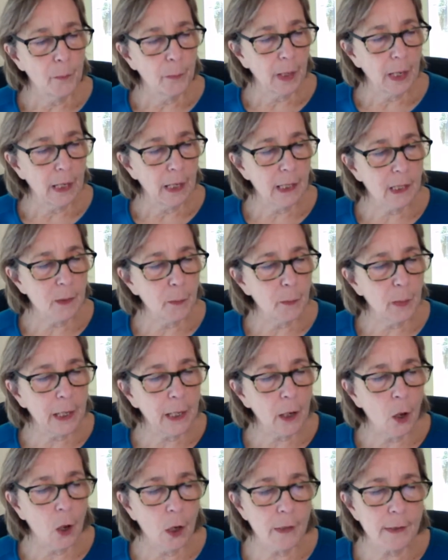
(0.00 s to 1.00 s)
is
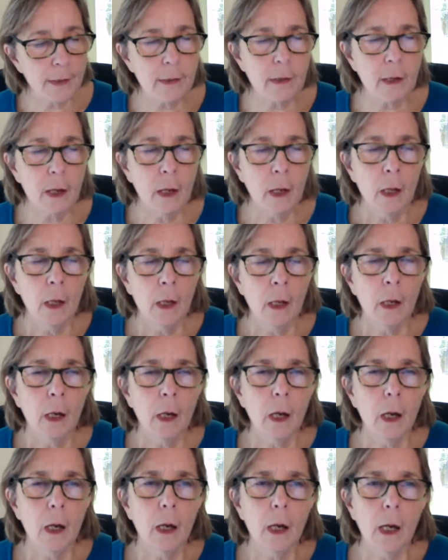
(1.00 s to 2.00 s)
because,
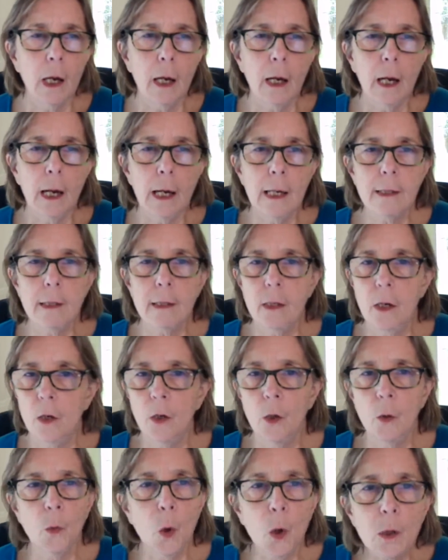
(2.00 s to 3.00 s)
as
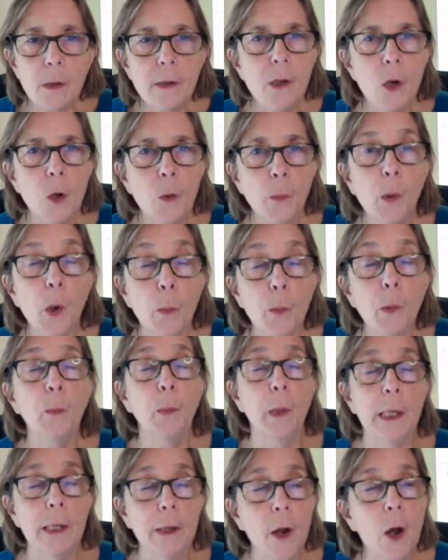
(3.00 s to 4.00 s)
you also
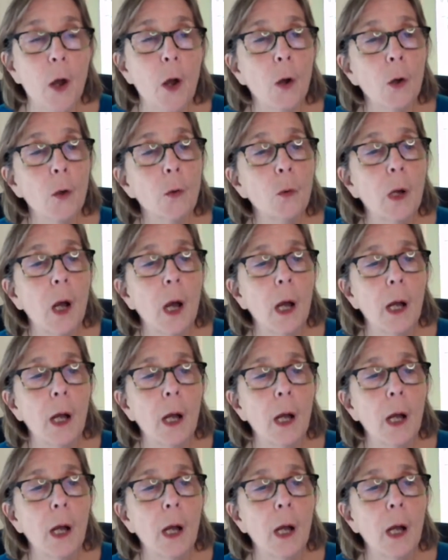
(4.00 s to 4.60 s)
probably know,